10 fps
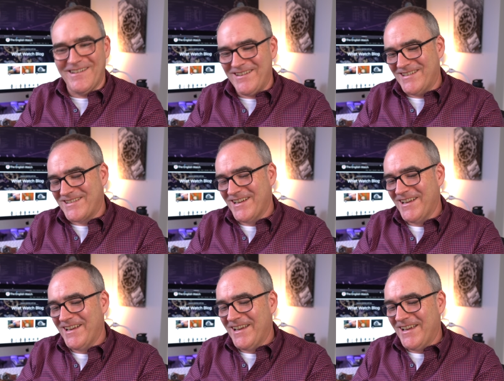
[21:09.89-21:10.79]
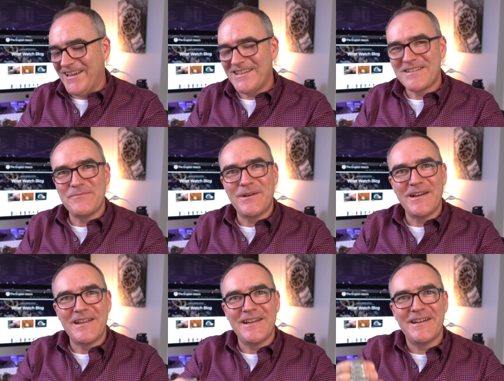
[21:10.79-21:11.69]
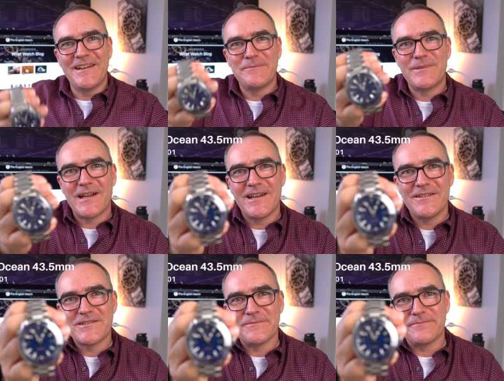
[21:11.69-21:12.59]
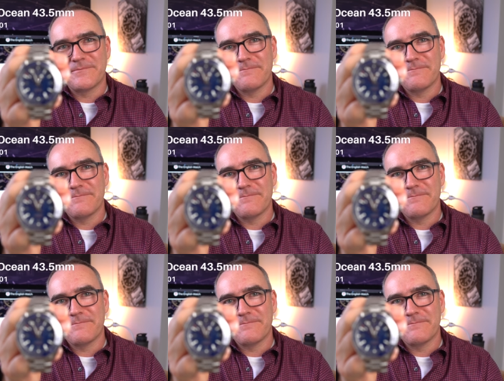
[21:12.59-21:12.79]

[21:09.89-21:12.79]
it's, it's my uh, Planet Ocean.